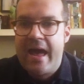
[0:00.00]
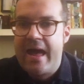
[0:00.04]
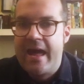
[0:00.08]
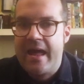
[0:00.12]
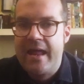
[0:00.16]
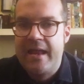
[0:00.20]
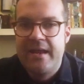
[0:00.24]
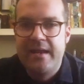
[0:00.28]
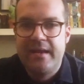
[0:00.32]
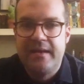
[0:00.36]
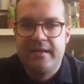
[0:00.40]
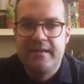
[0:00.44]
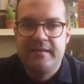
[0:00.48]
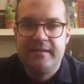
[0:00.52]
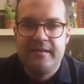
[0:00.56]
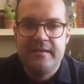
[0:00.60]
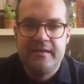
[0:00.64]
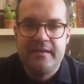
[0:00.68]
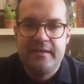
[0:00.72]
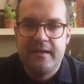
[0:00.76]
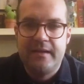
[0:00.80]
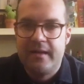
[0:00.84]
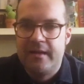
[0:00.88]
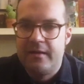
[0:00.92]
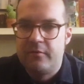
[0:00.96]
And the
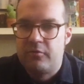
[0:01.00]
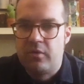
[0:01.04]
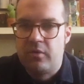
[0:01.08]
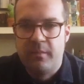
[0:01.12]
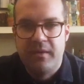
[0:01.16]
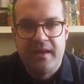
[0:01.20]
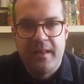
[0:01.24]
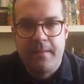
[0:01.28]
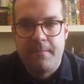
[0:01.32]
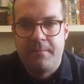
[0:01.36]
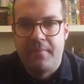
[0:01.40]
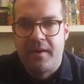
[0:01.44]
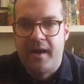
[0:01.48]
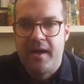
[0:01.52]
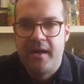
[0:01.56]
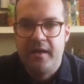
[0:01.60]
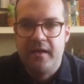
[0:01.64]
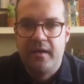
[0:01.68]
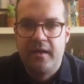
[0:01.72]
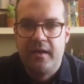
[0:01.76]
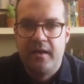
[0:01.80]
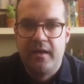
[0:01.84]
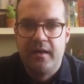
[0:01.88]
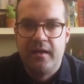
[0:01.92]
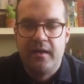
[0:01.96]
uh, Roman
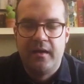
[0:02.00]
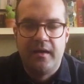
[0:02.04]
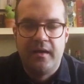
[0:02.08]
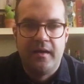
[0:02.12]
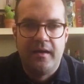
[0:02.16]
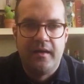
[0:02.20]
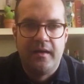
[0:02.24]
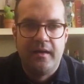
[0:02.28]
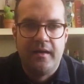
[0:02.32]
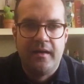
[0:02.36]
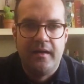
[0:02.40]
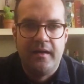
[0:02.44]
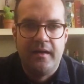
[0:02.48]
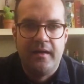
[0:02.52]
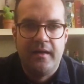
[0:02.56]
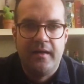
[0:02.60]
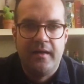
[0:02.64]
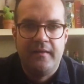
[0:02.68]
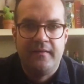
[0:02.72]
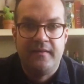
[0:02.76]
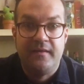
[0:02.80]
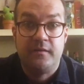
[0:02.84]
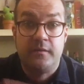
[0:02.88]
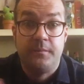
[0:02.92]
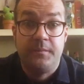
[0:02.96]
Empire uh,
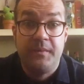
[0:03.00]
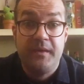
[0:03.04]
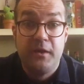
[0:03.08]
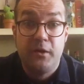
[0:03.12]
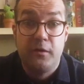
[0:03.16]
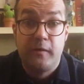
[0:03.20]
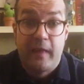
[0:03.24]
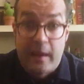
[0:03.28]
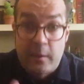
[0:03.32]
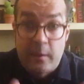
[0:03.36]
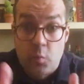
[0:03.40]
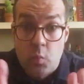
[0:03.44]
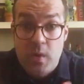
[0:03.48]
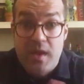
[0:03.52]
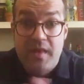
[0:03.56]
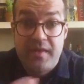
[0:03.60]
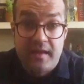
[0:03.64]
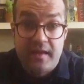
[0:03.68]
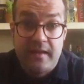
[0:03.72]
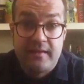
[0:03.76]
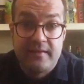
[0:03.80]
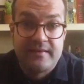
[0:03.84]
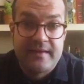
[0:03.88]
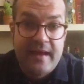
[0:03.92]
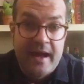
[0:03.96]
disappeared. And with
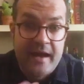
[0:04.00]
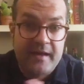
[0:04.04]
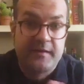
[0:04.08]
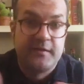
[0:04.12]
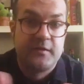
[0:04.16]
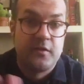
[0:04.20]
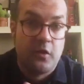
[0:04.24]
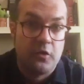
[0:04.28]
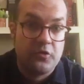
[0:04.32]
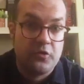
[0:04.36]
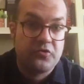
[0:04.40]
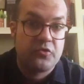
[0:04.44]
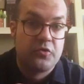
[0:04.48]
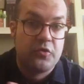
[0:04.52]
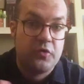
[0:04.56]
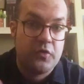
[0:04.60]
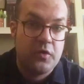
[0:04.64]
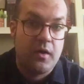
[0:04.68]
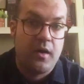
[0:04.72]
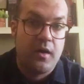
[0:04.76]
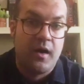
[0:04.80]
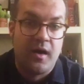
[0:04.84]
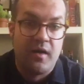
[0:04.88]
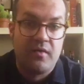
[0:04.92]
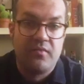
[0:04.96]
it, that culture
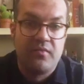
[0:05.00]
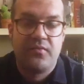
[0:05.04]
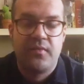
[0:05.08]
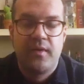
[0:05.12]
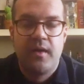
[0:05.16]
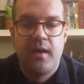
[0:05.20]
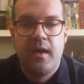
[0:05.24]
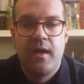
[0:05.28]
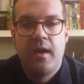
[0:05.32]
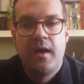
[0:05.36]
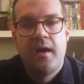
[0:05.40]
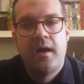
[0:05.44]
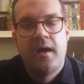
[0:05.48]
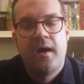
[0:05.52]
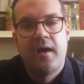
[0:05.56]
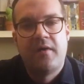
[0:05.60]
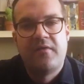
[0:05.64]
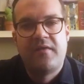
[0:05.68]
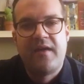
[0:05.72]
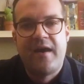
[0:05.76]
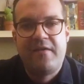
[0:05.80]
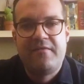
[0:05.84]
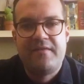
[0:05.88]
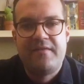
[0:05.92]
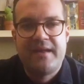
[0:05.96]
of, of
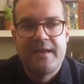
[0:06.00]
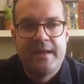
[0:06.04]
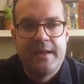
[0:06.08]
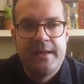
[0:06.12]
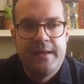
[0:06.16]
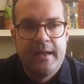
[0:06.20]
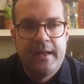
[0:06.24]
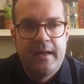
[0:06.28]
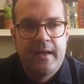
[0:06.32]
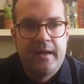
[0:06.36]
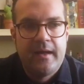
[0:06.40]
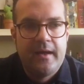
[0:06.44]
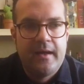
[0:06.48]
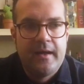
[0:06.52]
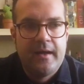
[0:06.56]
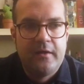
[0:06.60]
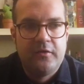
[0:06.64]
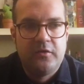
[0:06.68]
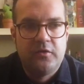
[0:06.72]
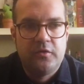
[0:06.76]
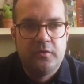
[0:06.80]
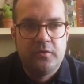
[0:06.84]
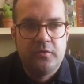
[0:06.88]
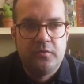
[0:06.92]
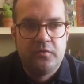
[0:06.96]
having uh,
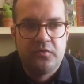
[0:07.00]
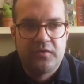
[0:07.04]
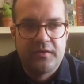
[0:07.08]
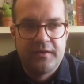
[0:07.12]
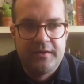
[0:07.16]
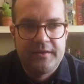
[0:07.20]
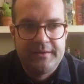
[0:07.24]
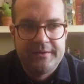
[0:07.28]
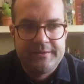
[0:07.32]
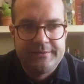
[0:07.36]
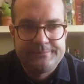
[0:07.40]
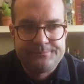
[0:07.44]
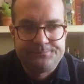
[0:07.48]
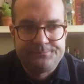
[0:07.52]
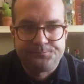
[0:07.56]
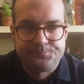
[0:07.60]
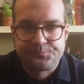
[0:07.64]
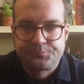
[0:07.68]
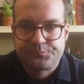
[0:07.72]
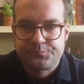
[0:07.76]
those... Um,